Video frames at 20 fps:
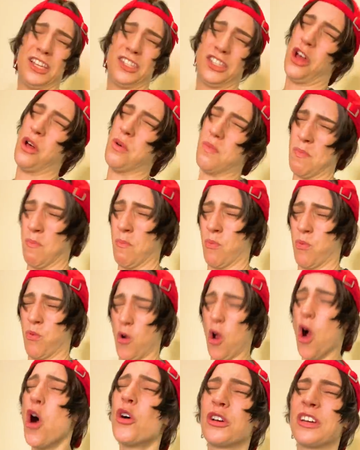It's all
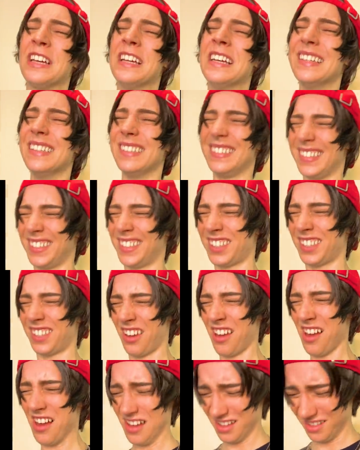broken and
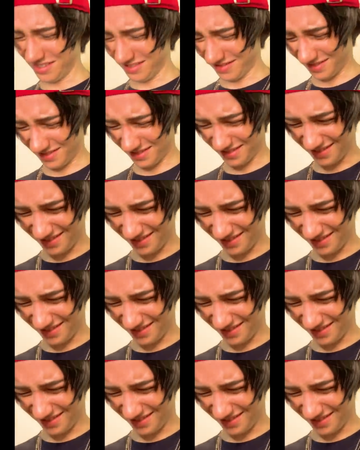stuff.